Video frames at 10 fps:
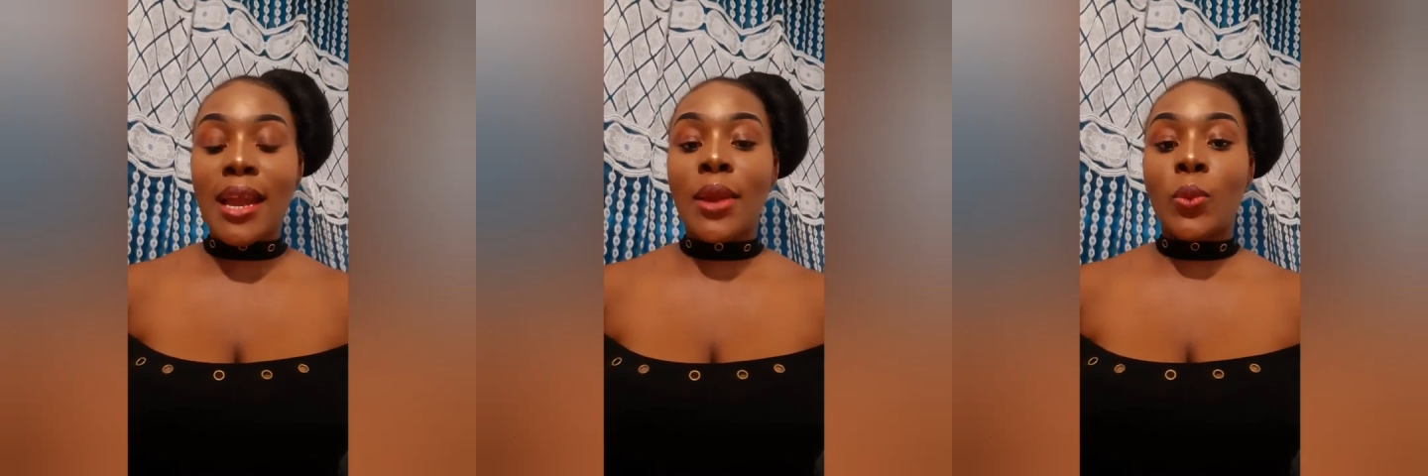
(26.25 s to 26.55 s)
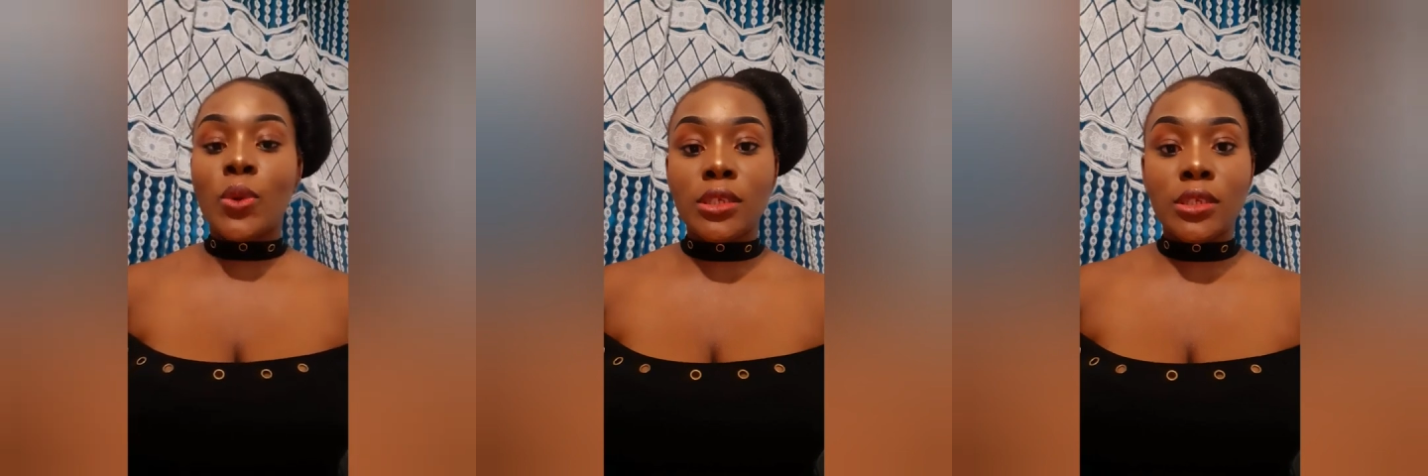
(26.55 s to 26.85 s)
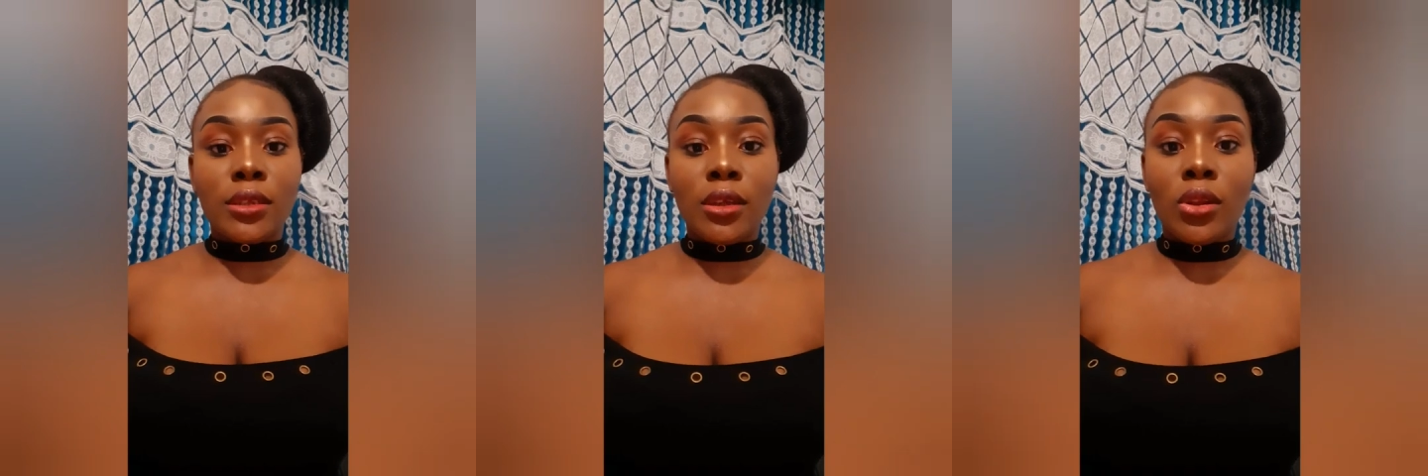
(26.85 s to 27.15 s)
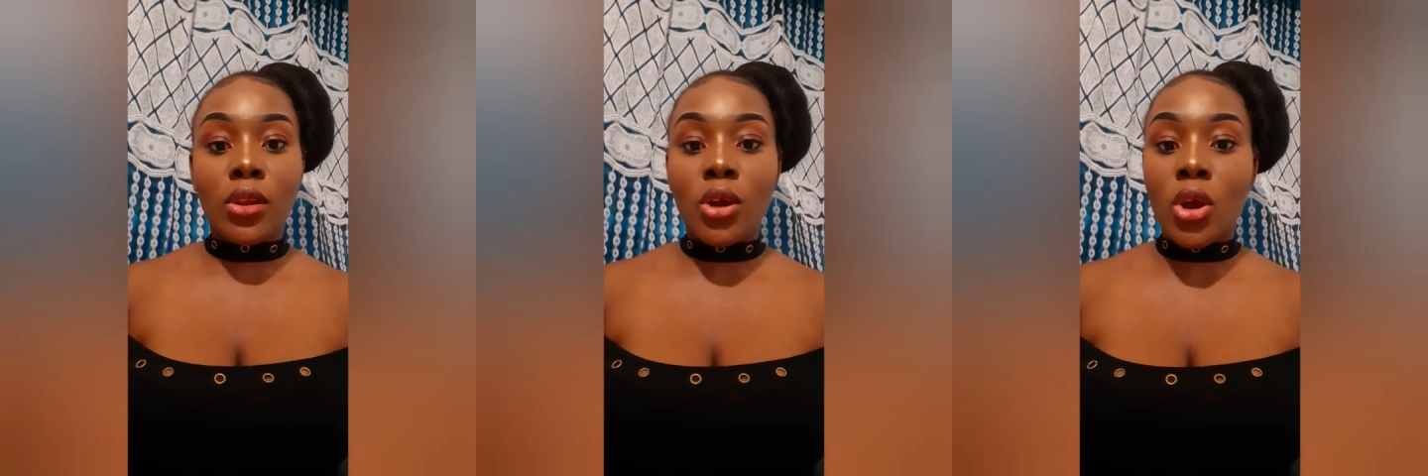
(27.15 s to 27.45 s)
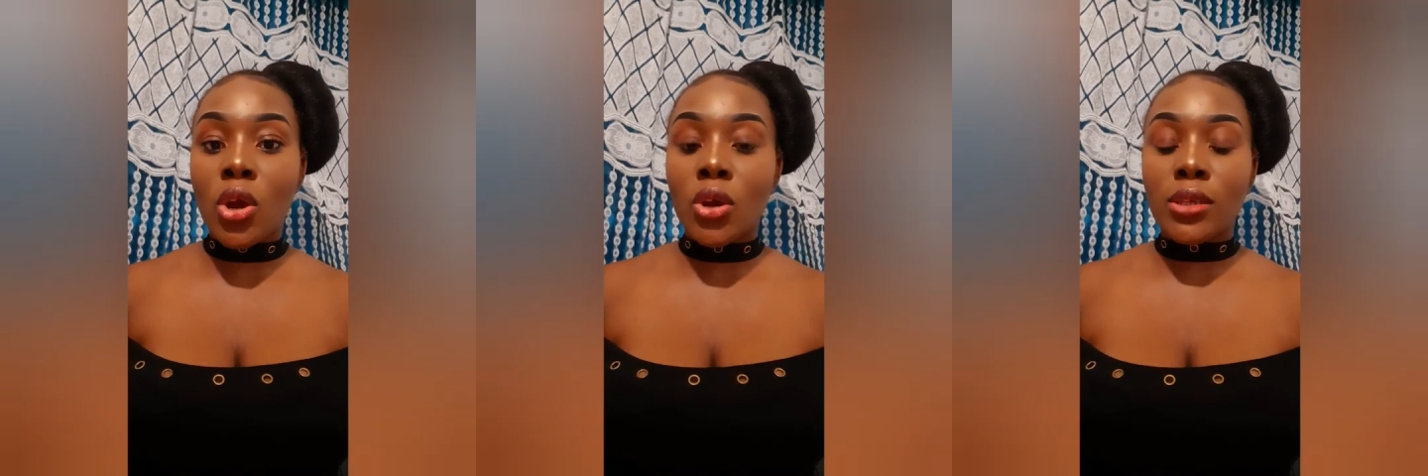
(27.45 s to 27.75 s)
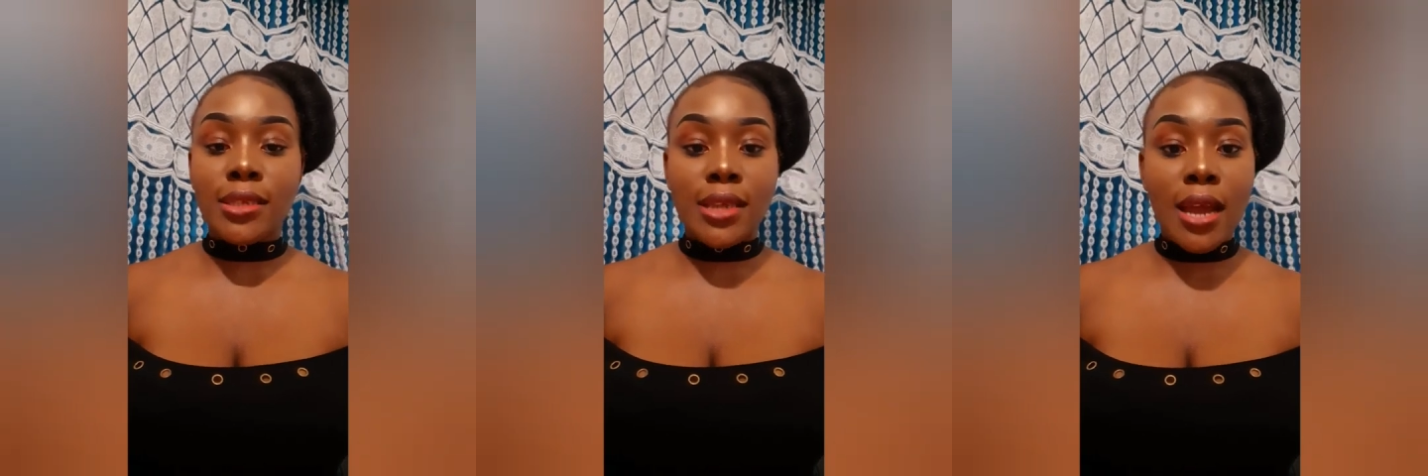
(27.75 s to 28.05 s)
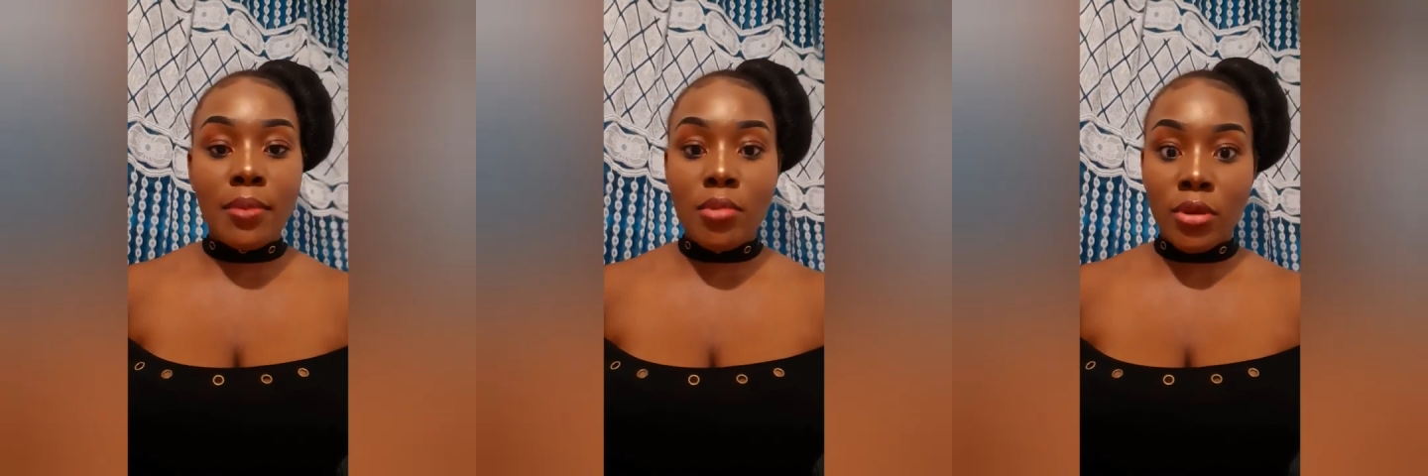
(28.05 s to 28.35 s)
I wanted a long
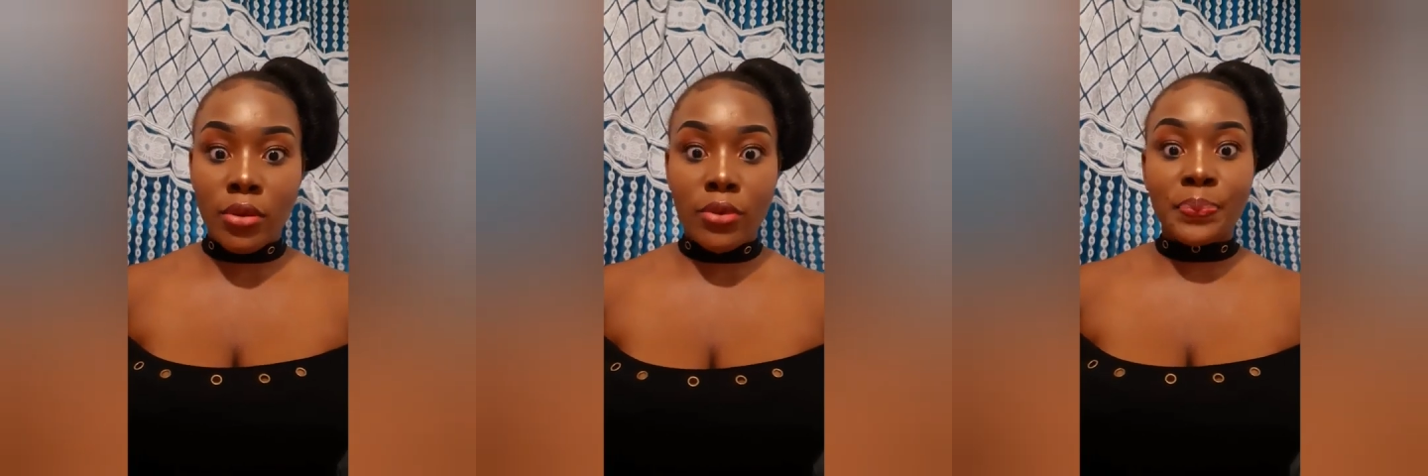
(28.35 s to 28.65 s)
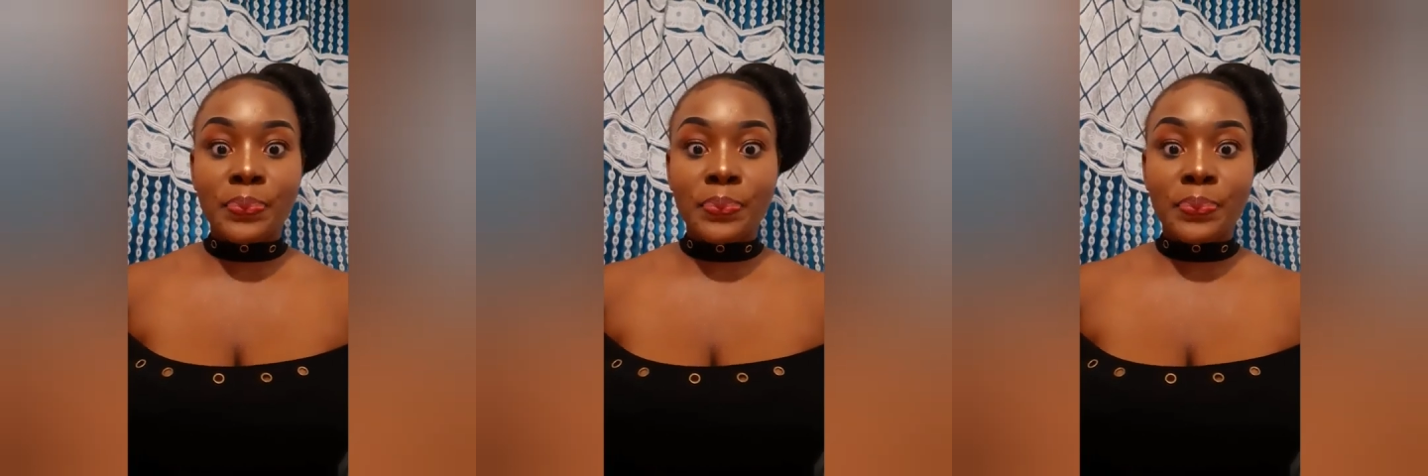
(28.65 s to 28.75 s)
time ago.